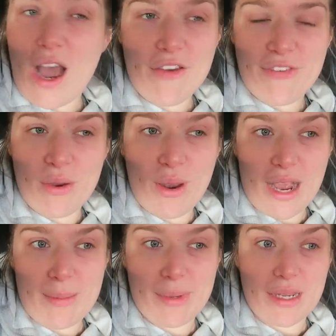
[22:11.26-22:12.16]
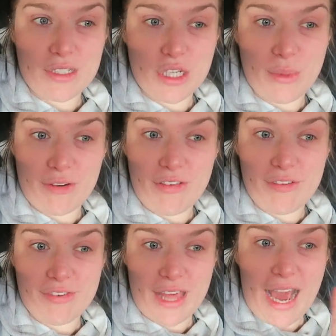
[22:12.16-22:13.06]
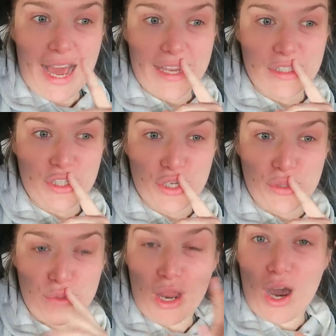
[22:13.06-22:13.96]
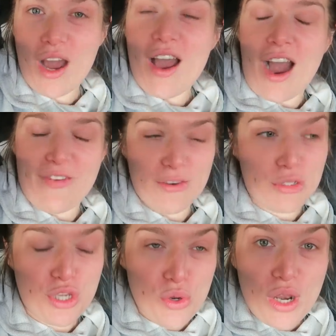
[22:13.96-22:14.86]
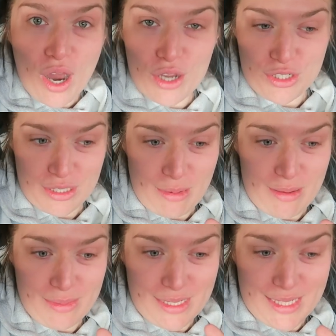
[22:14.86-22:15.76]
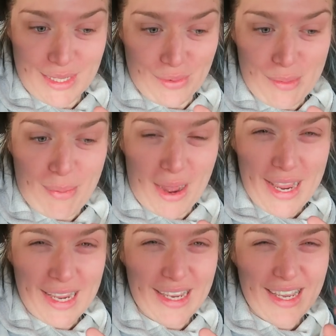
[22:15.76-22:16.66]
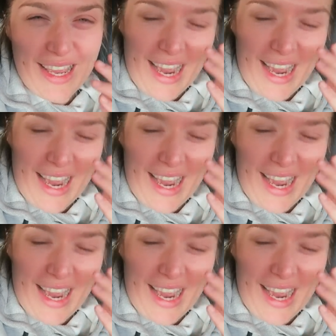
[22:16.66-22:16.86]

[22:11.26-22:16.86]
I feel like I'm uh, too unfit for that and too large. I feel too large at the moment to sit on the bike.